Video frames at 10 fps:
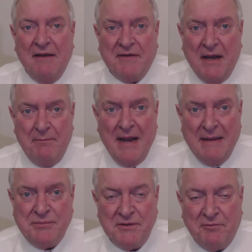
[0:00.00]
I've got
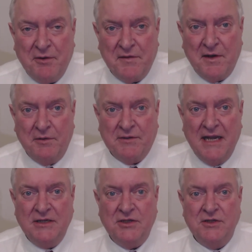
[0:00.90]
maps of where the
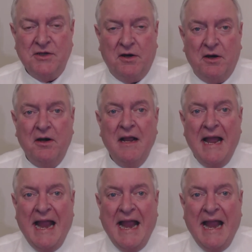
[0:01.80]
locations are,